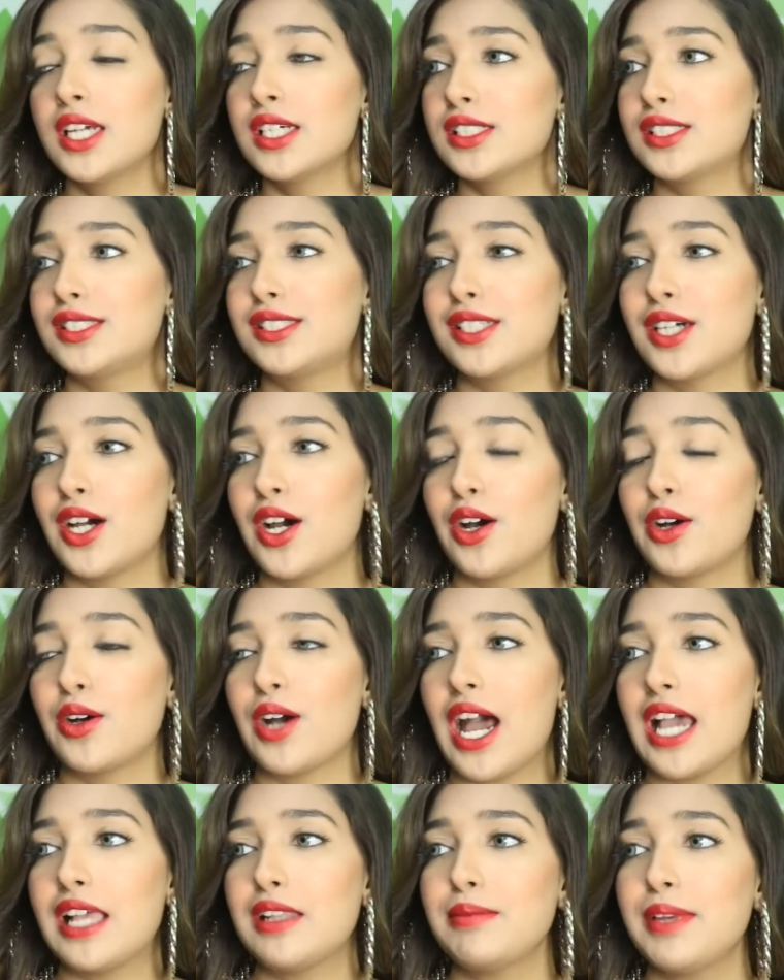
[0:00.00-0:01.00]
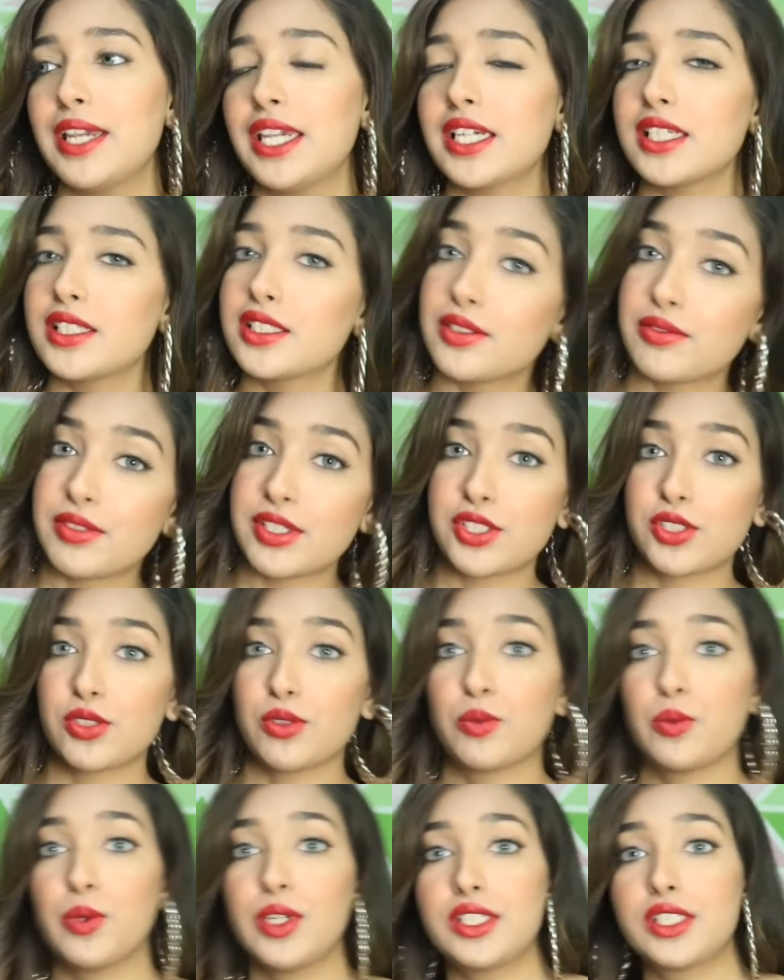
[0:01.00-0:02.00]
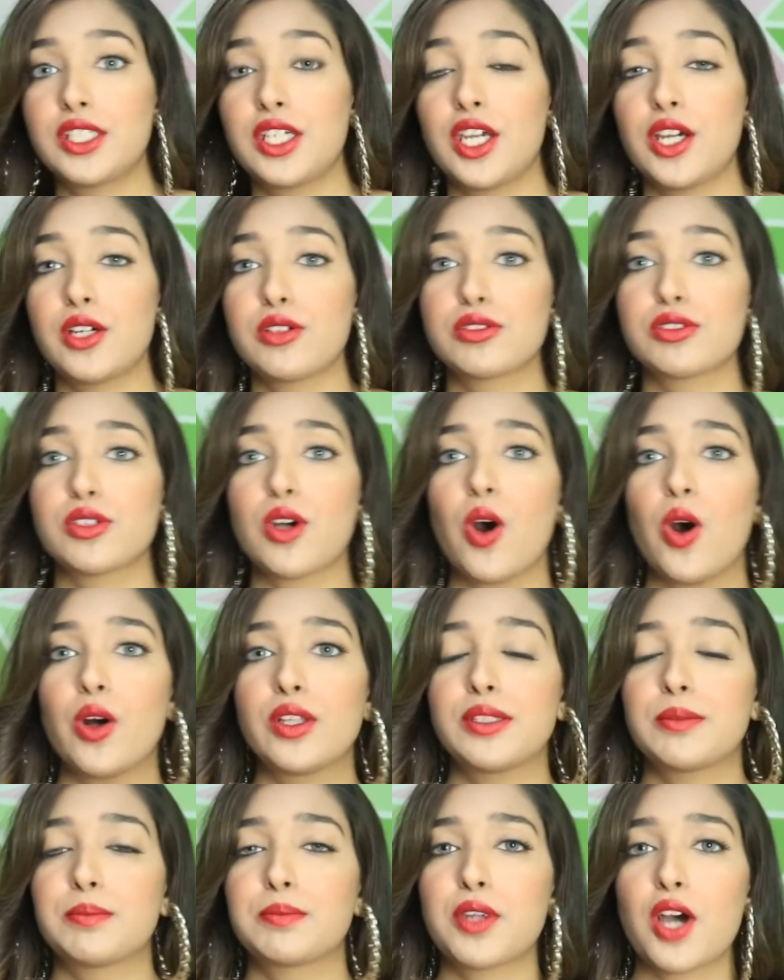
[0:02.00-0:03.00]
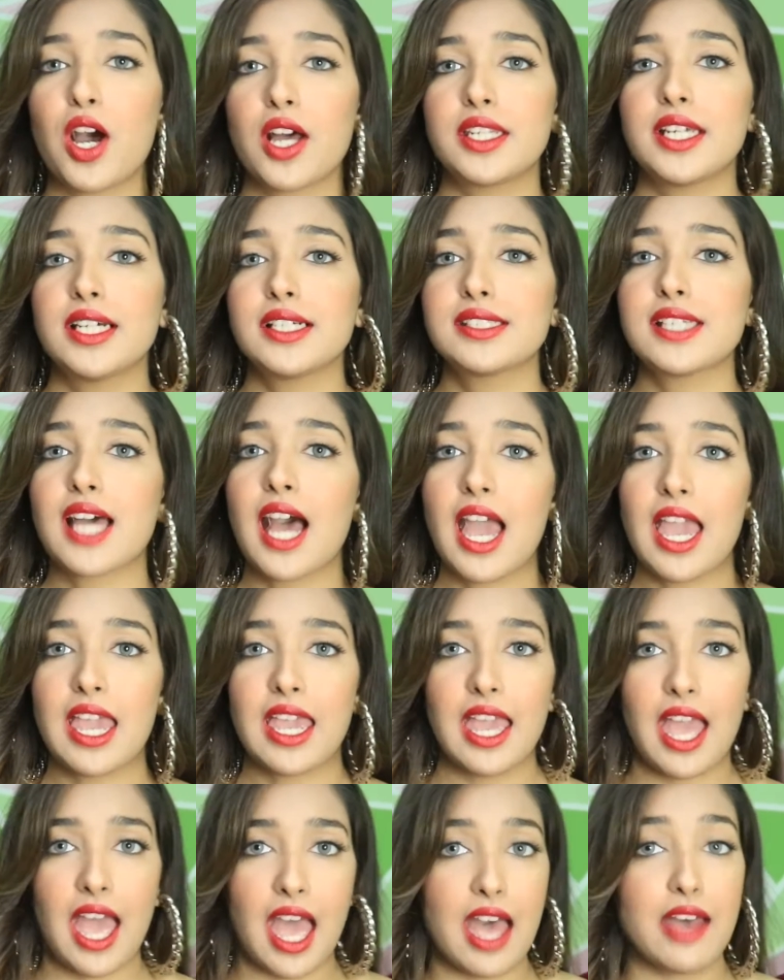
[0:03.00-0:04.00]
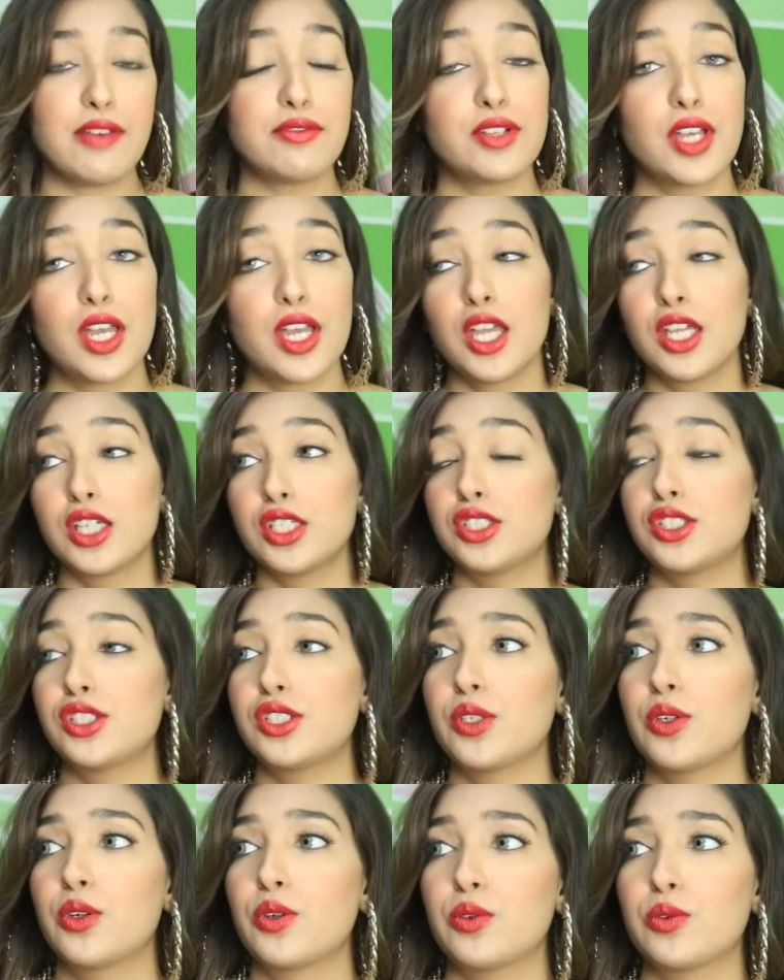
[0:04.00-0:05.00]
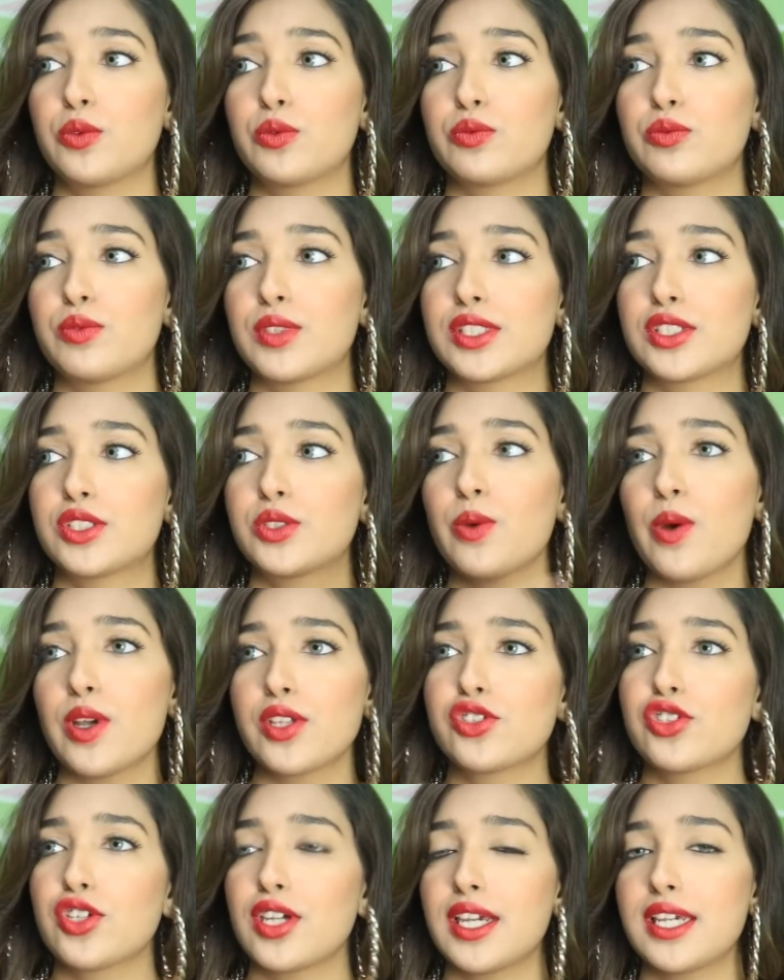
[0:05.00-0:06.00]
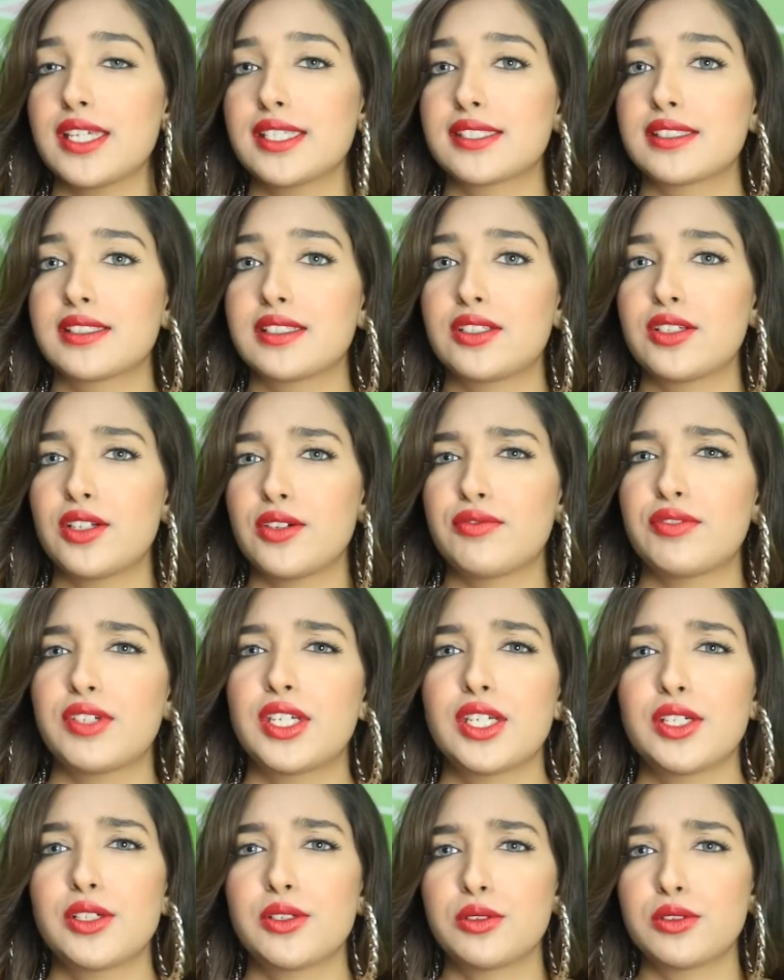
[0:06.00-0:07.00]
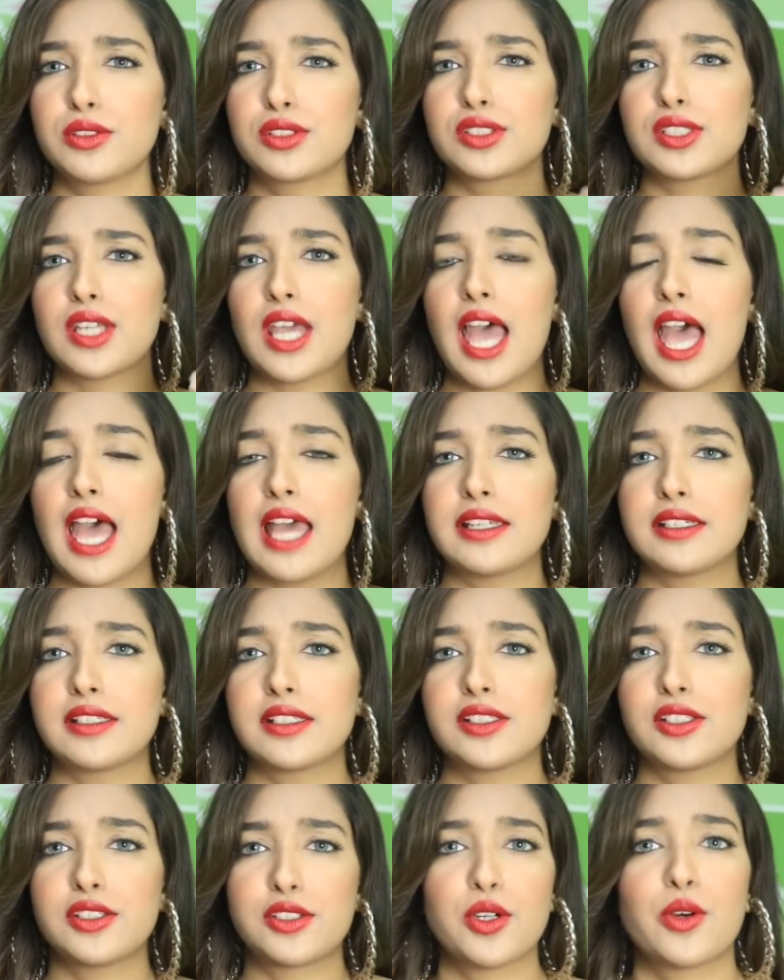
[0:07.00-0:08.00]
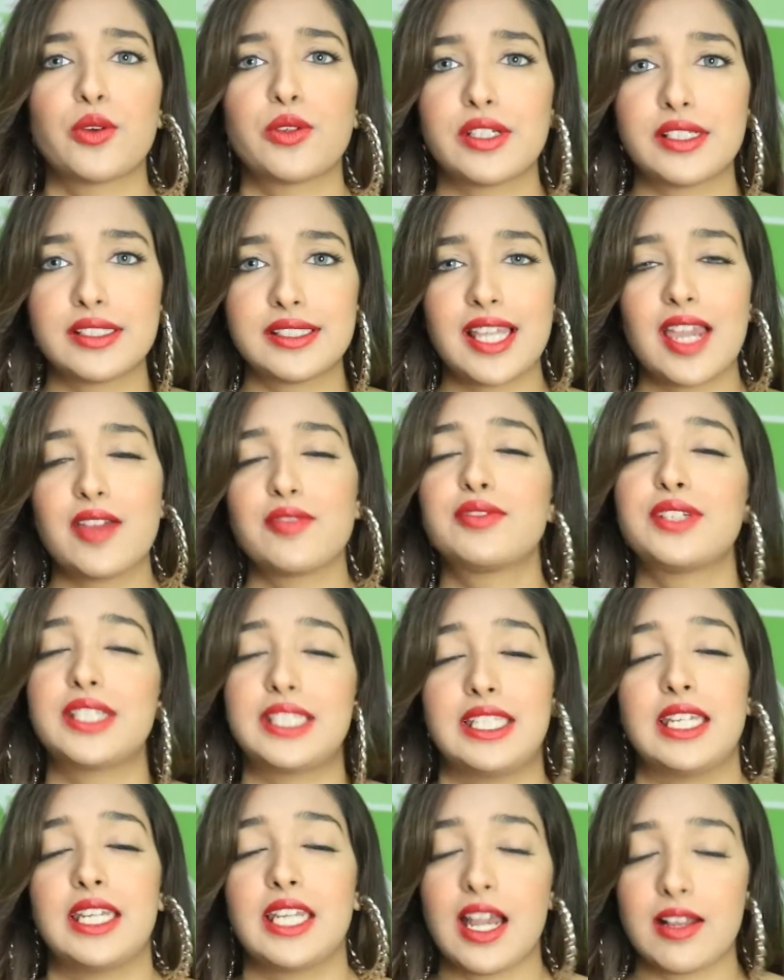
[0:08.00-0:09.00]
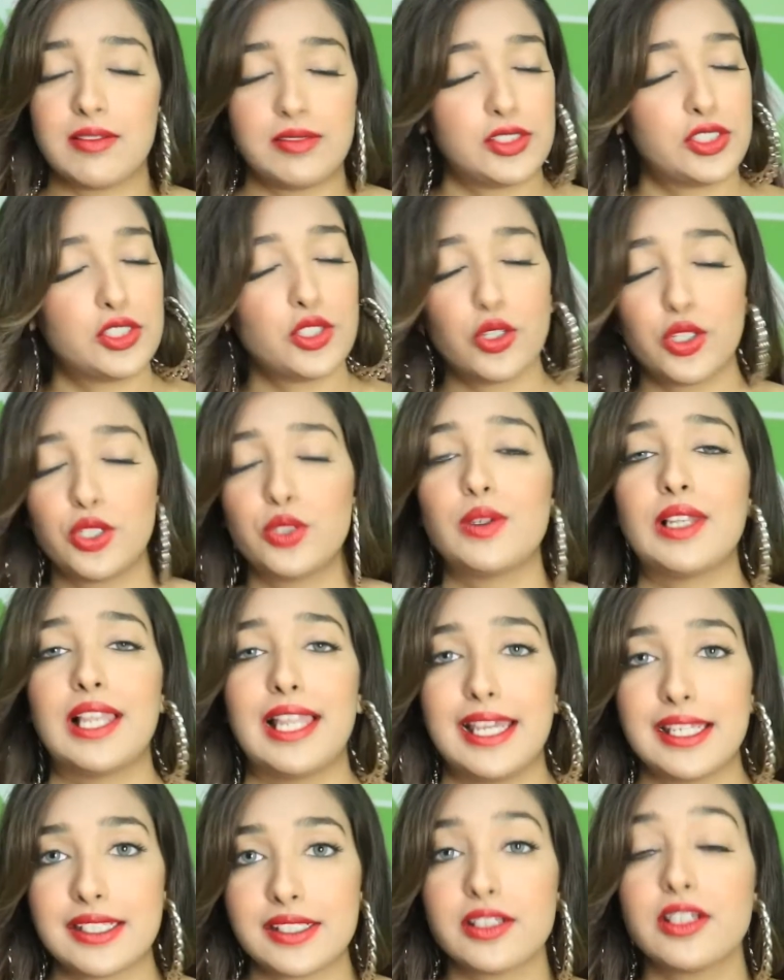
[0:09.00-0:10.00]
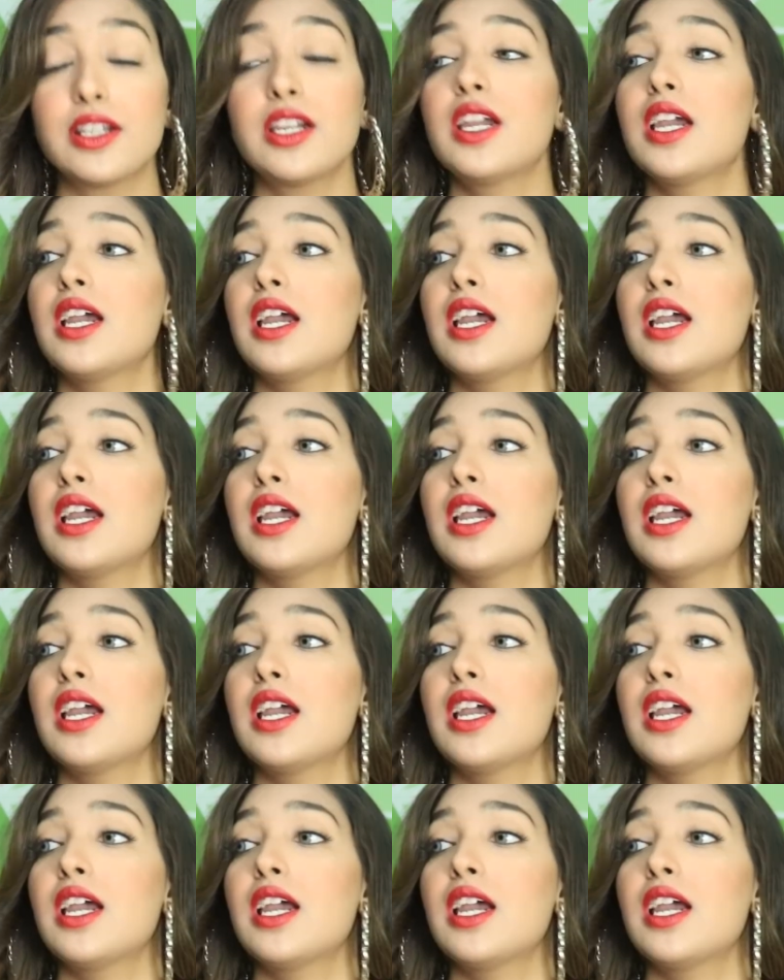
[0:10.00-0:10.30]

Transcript: So I'll make individual videos on the products I have, so with swatches, the reviews and the tutorials, everything I'll show you later.